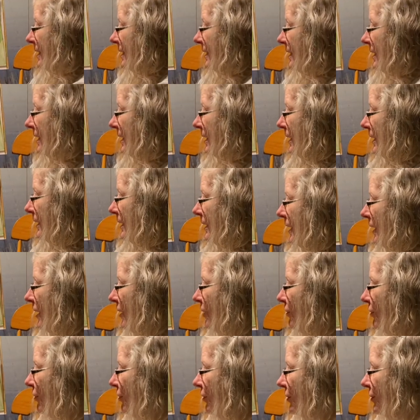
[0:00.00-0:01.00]
skin, it
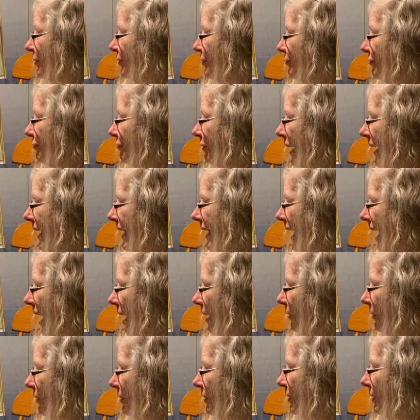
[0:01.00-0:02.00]
crawls right
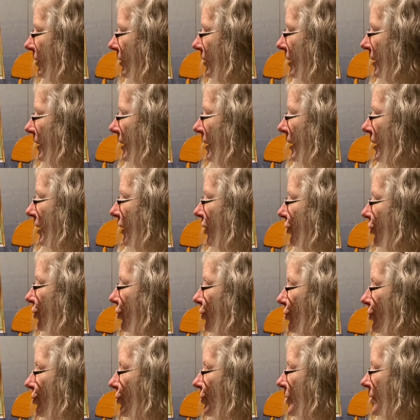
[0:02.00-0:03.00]
out.
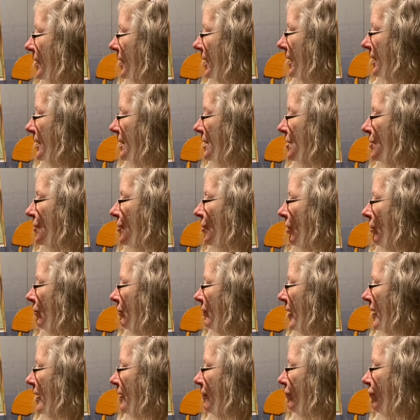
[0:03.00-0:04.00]
New skin has
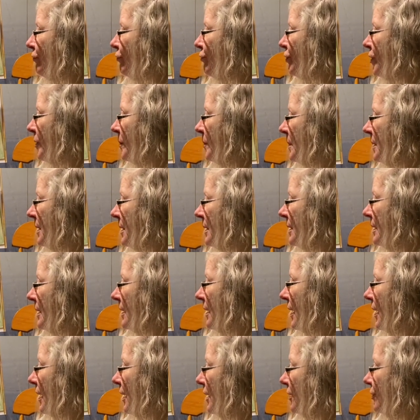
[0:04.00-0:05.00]
already formed
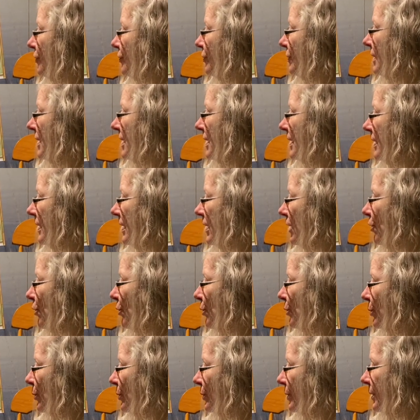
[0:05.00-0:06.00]
underneath the
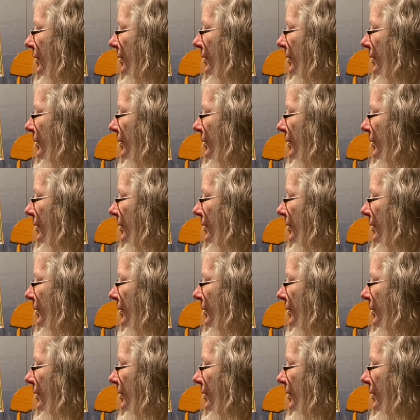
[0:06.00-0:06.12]
old.